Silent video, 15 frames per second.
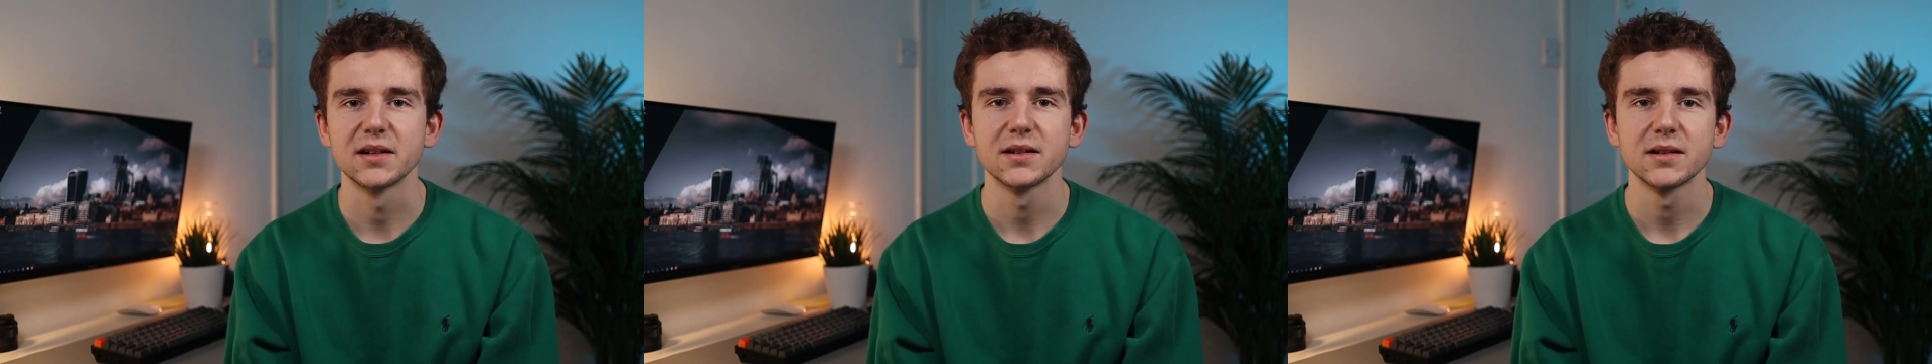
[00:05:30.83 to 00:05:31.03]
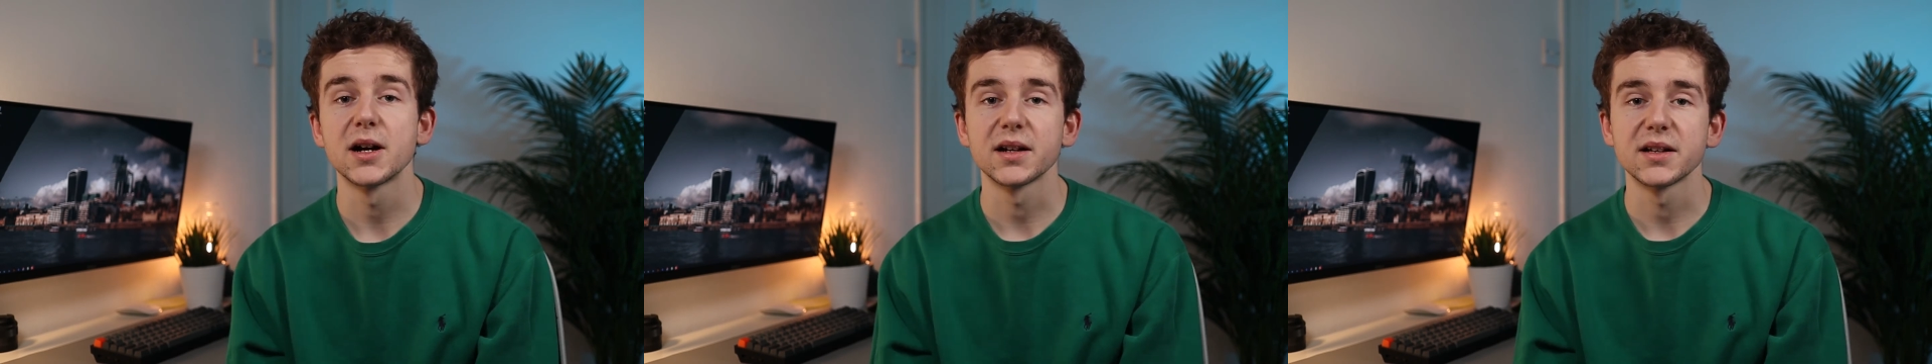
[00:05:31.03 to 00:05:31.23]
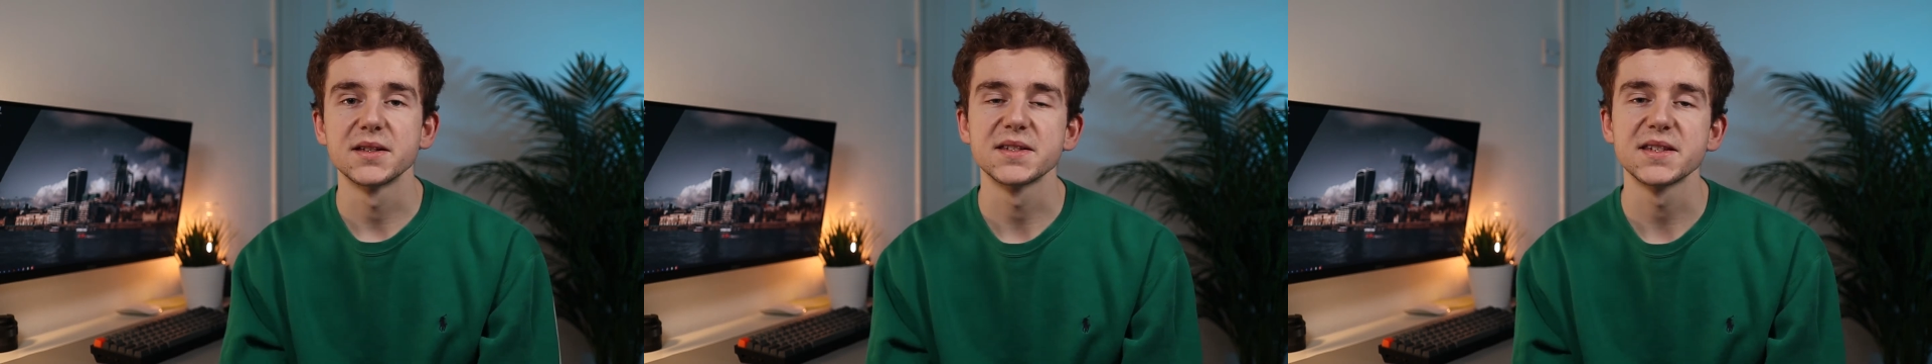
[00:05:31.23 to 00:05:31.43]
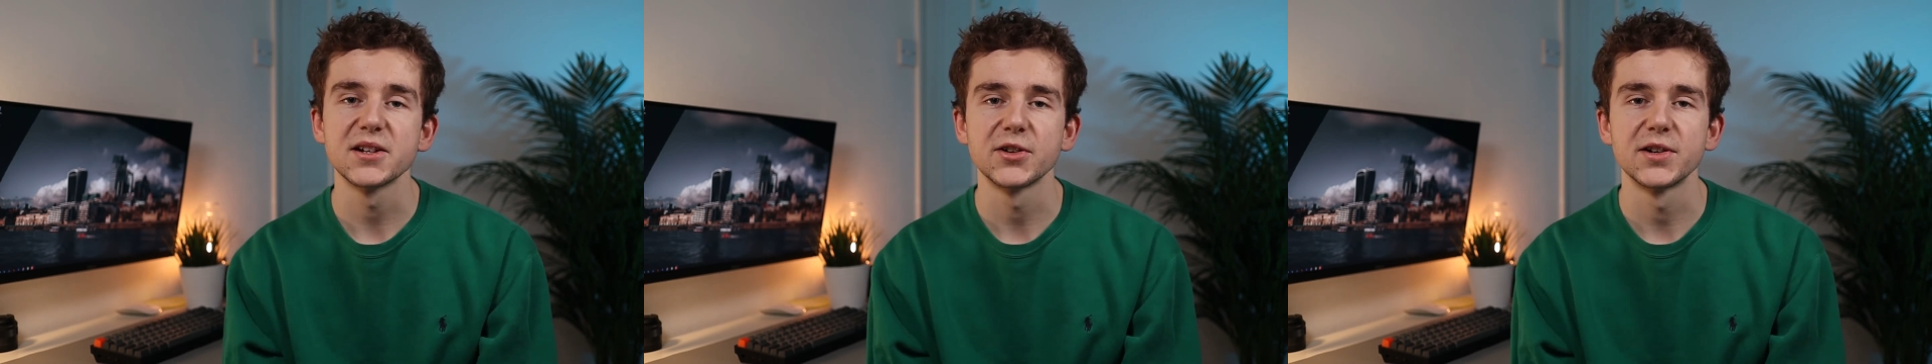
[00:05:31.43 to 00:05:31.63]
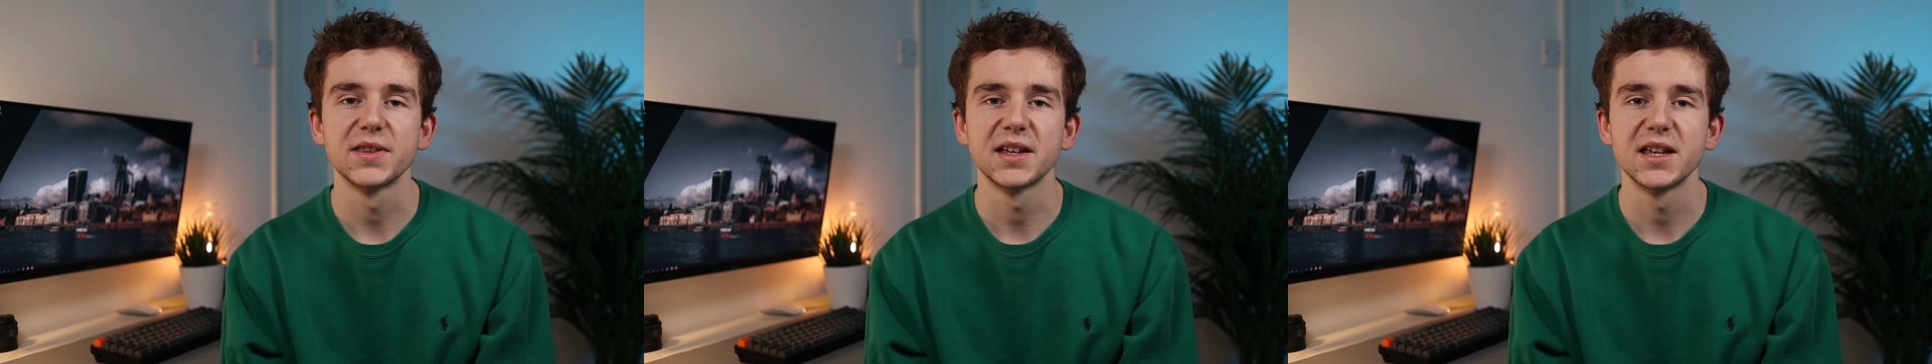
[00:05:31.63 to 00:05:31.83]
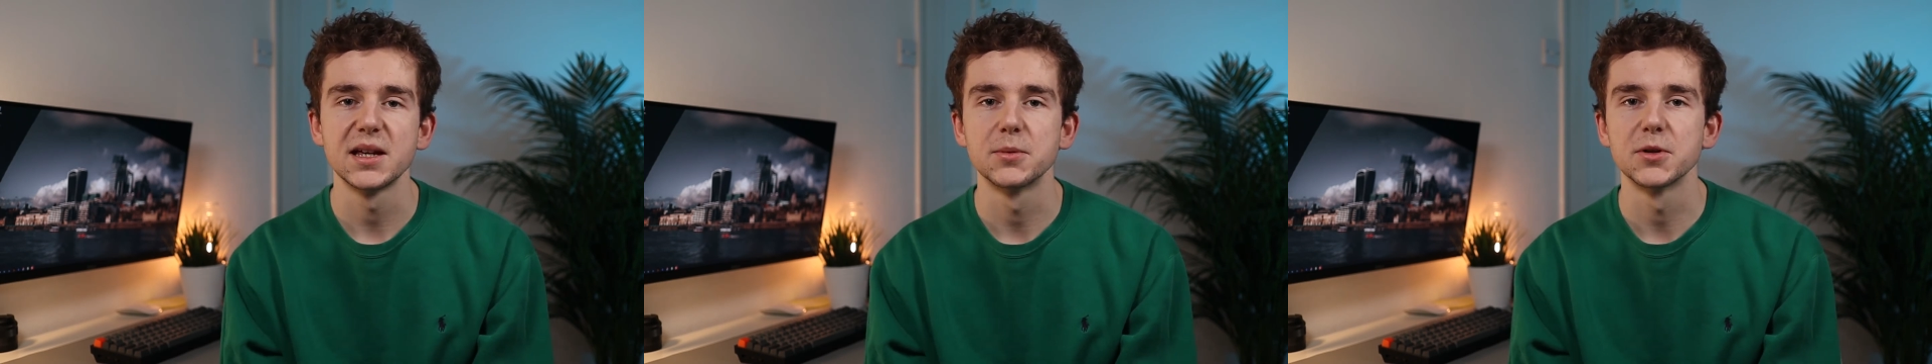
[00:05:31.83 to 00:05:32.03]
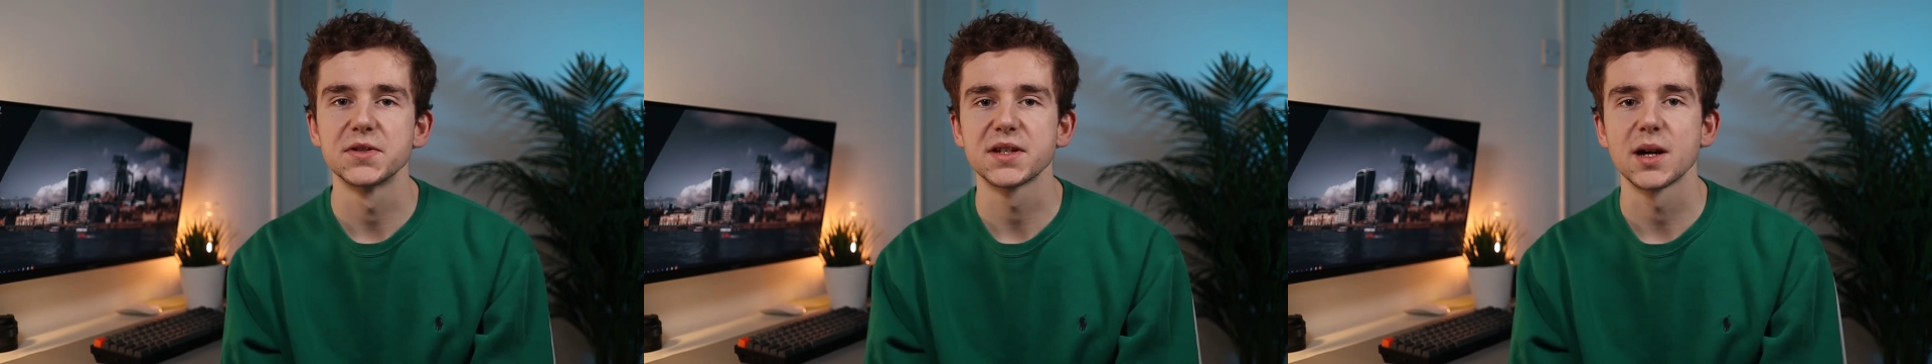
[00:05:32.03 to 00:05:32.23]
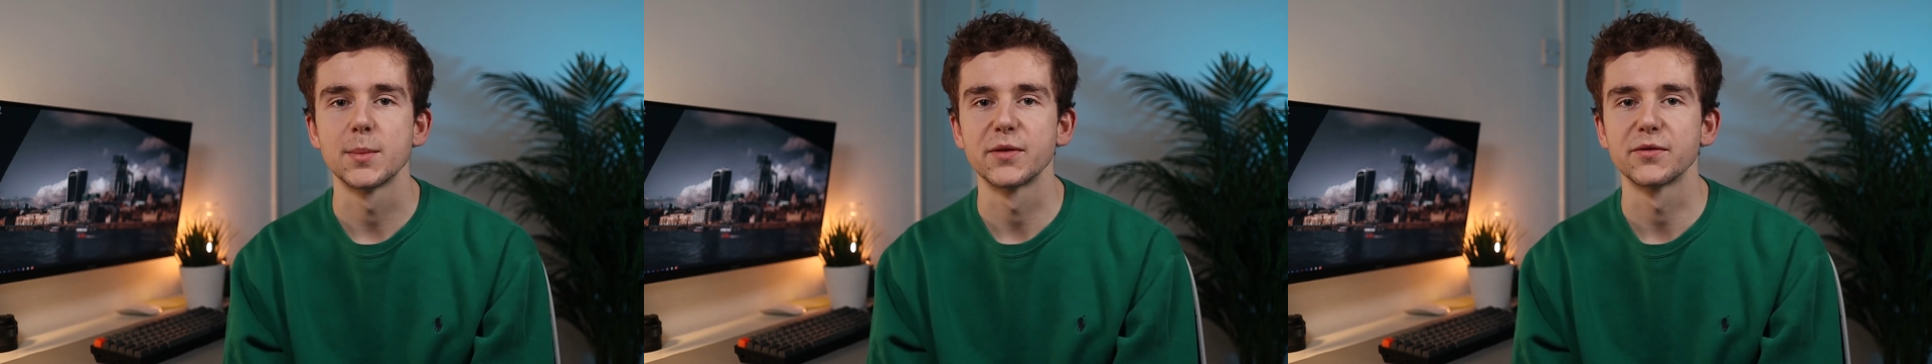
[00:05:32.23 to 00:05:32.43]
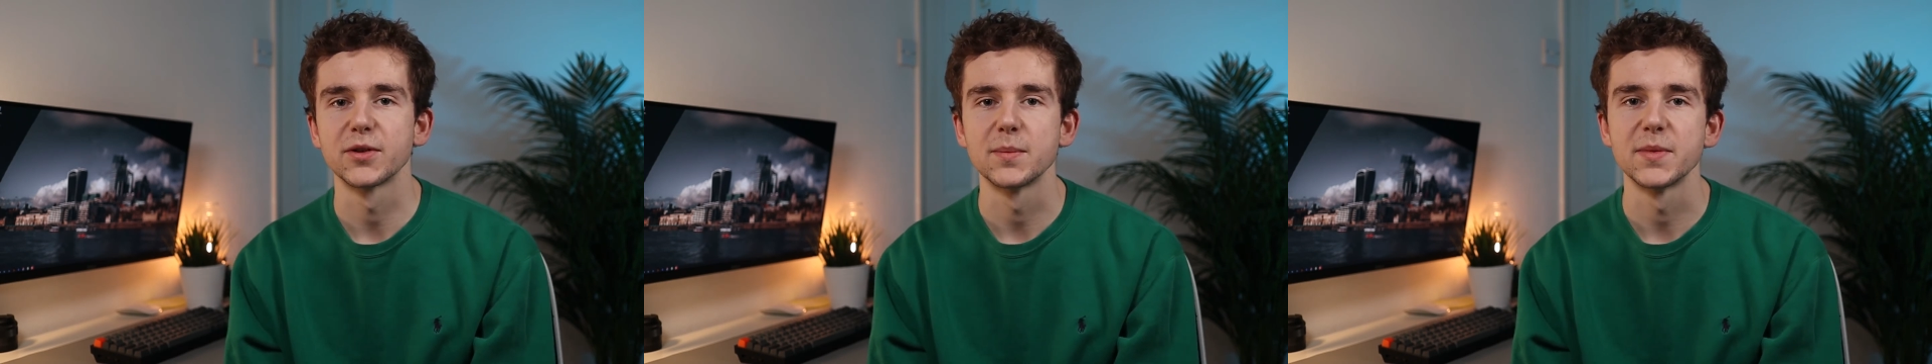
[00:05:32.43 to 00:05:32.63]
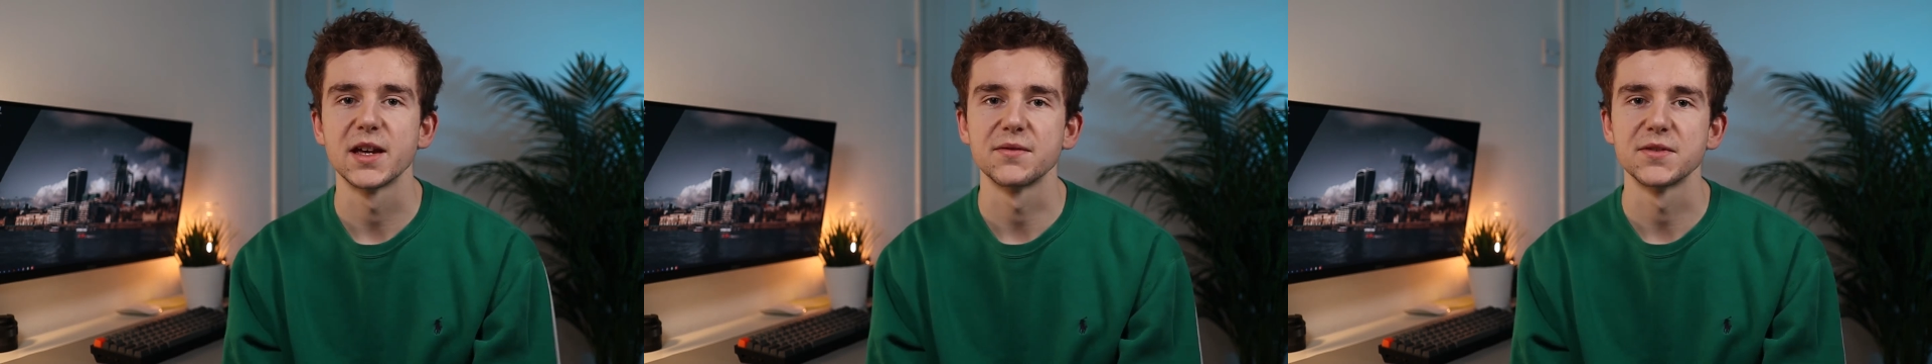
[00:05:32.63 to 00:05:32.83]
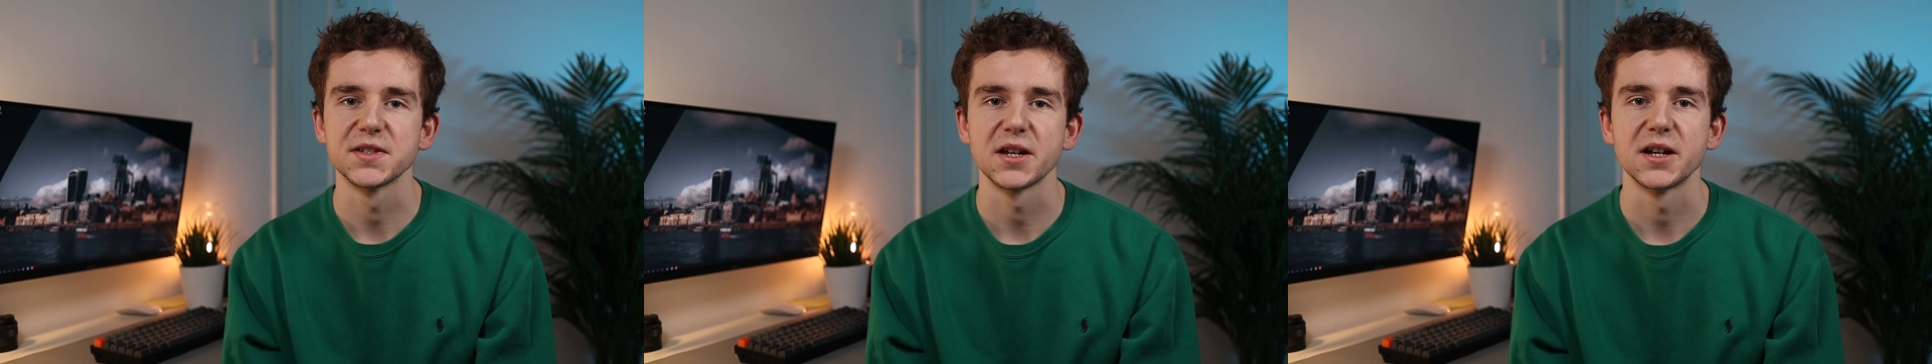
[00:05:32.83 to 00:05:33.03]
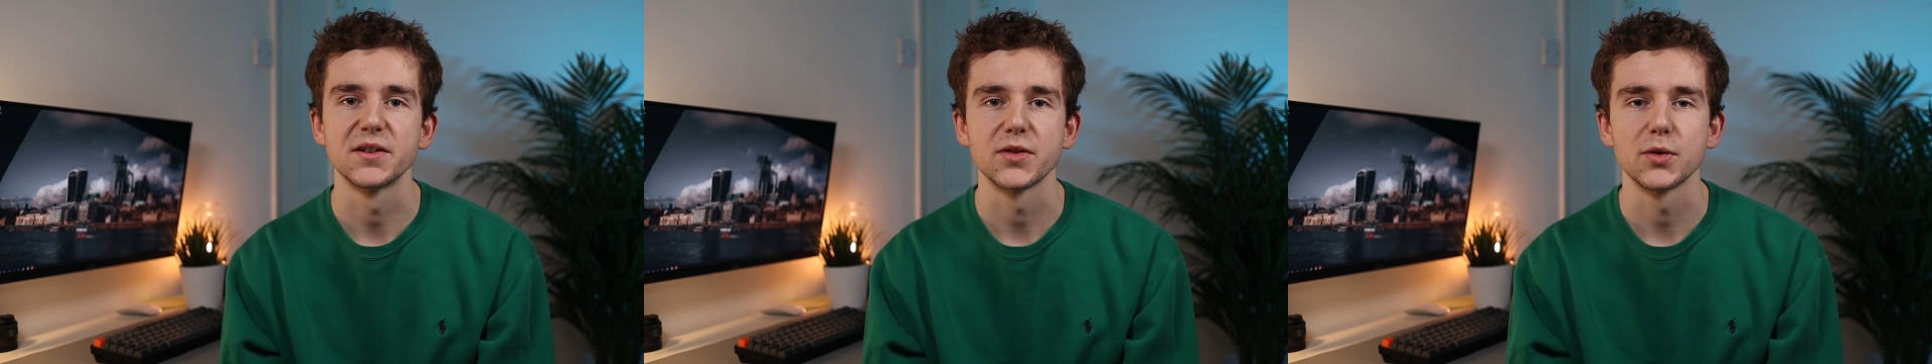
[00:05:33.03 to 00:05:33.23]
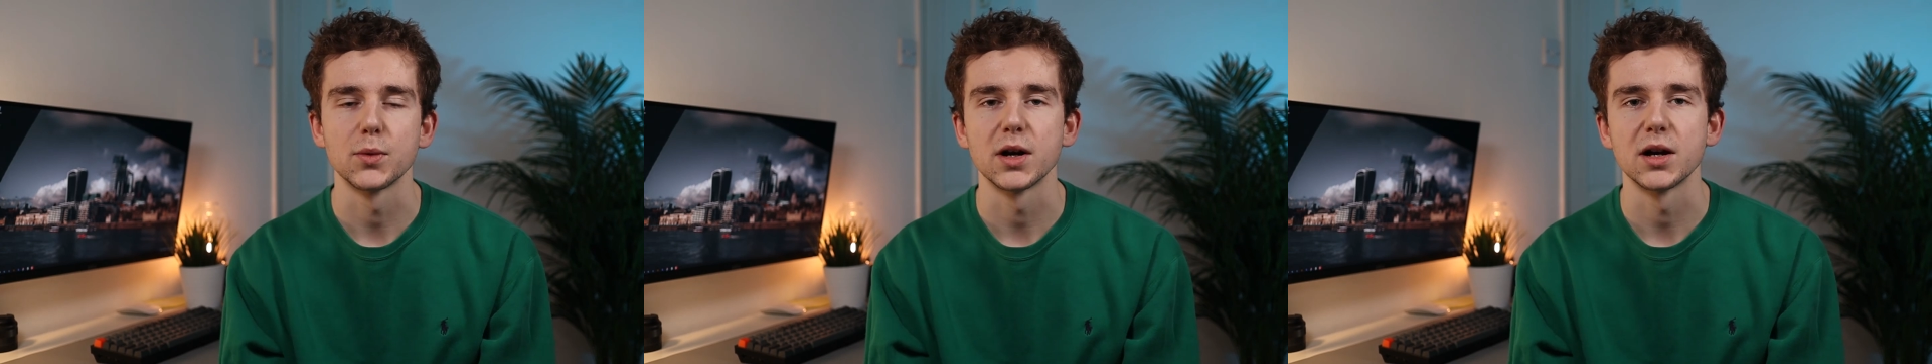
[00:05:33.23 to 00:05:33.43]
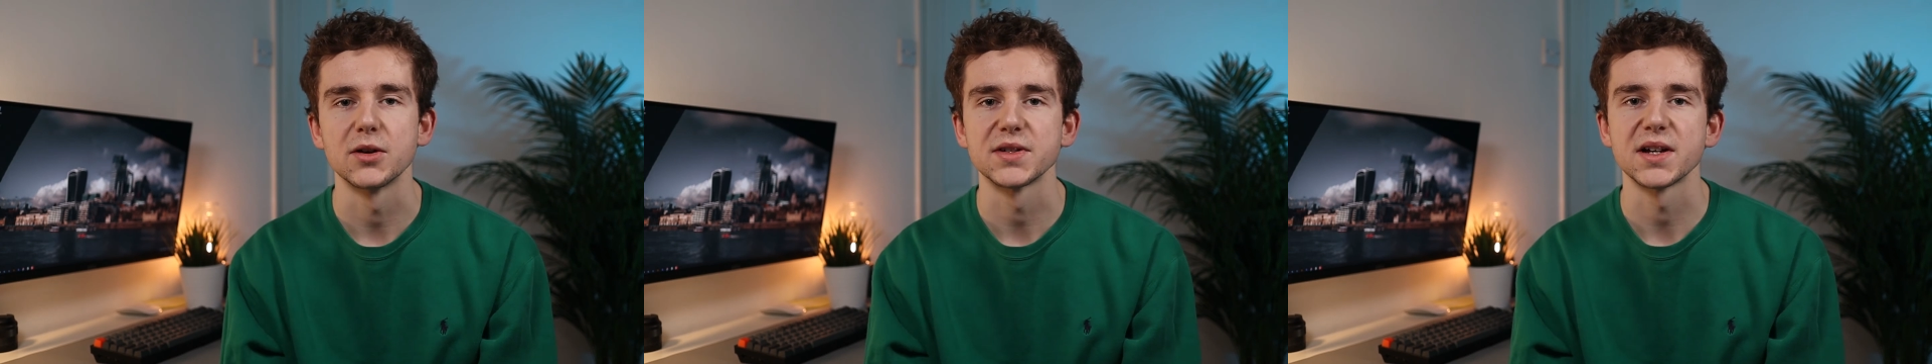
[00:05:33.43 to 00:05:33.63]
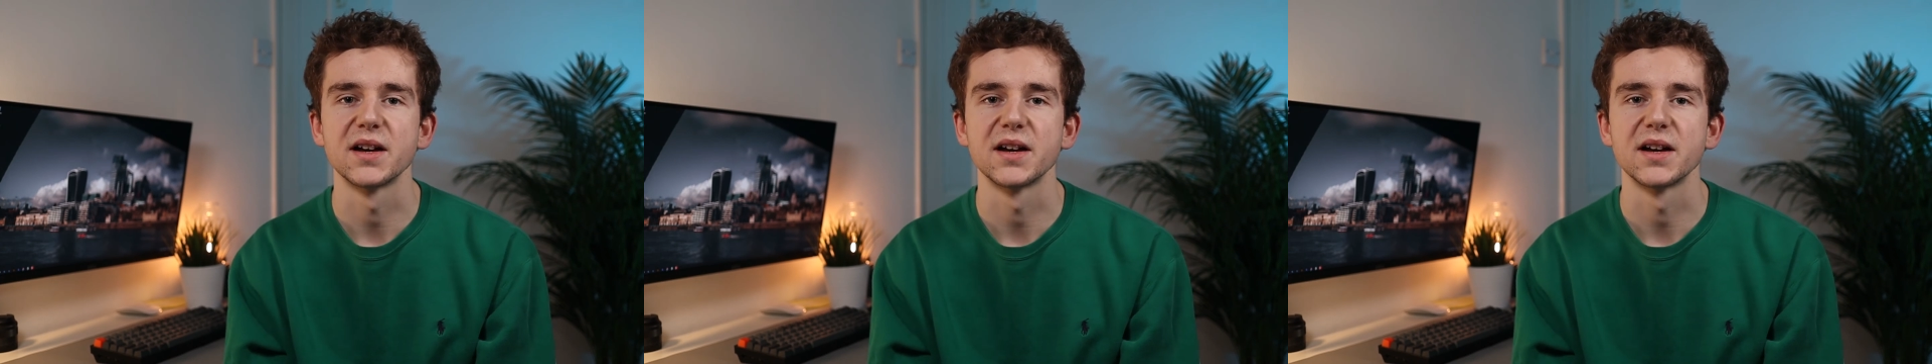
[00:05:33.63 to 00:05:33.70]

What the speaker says: but considering the keyboard's coming from the other side of the world,